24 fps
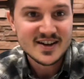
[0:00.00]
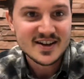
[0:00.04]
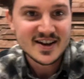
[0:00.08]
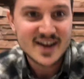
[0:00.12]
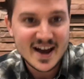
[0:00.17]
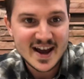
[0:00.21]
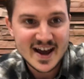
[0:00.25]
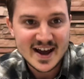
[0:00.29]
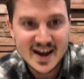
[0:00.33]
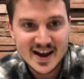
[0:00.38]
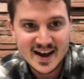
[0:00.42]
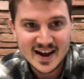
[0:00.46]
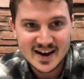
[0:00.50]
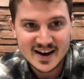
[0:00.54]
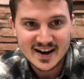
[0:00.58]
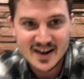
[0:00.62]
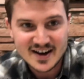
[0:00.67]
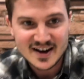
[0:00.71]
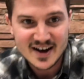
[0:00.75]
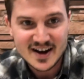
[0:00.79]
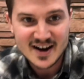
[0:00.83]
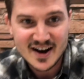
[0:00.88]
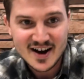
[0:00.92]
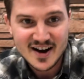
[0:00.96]
and
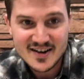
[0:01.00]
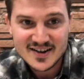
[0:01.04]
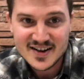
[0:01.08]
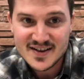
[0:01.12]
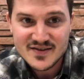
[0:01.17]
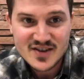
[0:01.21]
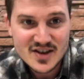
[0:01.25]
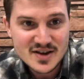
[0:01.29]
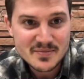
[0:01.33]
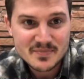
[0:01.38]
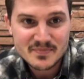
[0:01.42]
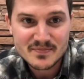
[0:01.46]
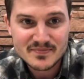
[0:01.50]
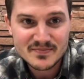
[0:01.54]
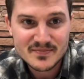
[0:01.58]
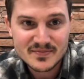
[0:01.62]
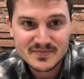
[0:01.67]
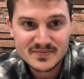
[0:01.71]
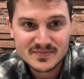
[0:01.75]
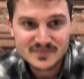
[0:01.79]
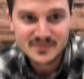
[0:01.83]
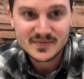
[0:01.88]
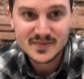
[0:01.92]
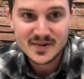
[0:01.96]
I'll give you
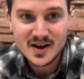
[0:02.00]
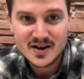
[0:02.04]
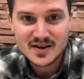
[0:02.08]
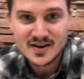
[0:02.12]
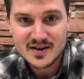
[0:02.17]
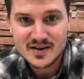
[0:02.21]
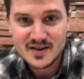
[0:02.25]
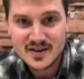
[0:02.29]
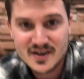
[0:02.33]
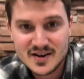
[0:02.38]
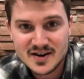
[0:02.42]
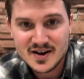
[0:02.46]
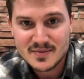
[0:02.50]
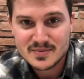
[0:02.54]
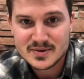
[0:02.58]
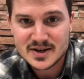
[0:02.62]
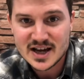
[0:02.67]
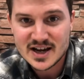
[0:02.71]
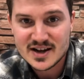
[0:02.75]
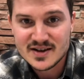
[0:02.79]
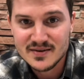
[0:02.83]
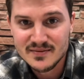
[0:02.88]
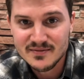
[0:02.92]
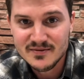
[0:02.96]
an
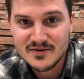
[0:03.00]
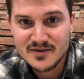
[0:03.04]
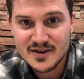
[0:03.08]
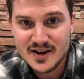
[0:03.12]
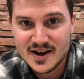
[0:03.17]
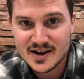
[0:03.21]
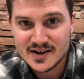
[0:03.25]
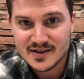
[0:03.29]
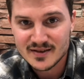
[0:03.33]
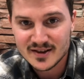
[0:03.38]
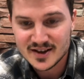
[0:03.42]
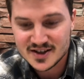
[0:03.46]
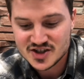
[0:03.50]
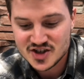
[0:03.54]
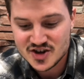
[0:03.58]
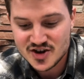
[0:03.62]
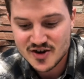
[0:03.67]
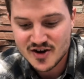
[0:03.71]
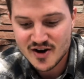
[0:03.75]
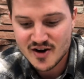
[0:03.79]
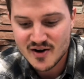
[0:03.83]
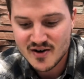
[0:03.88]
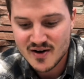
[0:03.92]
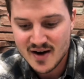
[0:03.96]
update and let you
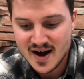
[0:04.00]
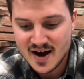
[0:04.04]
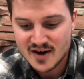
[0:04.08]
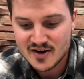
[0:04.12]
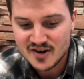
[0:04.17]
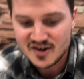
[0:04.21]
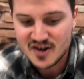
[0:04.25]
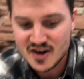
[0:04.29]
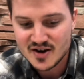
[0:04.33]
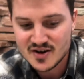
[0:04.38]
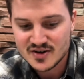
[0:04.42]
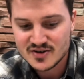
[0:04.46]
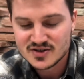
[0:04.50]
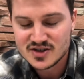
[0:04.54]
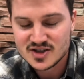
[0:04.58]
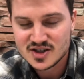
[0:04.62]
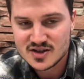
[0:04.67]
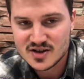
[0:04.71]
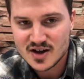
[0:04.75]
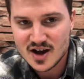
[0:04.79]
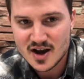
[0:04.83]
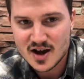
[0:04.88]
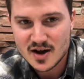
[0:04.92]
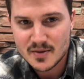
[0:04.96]
know how it goes.
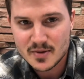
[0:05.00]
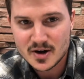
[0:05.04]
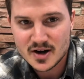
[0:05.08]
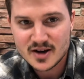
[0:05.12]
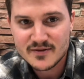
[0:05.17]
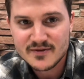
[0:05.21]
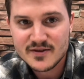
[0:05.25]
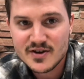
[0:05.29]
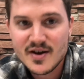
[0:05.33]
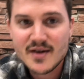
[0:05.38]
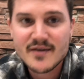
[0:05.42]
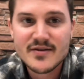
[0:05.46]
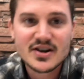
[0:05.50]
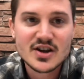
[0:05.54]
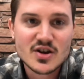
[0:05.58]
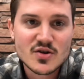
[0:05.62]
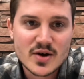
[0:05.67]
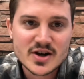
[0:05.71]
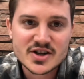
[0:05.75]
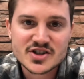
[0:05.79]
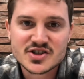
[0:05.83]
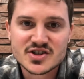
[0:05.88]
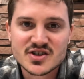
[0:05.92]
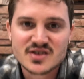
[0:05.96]
But if you have any
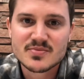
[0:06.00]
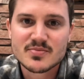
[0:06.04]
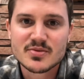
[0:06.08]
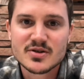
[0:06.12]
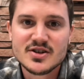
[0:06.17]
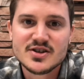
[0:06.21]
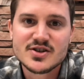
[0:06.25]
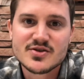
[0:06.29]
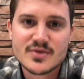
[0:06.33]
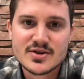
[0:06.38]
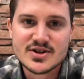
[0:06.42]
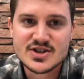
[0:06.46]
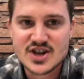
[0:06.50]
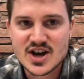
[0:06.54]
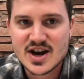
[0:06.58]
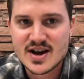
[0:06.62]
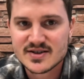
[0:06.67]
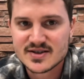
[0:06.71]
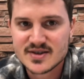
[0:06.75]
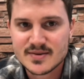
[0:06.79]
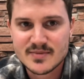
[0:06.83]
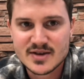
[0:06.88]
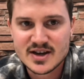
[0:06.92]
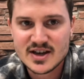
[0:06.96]
questions, please reach
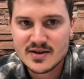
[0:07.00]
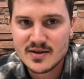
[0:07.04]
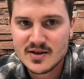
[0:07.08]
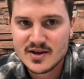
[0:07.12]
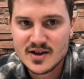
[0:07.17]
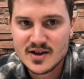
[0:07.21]
out to me.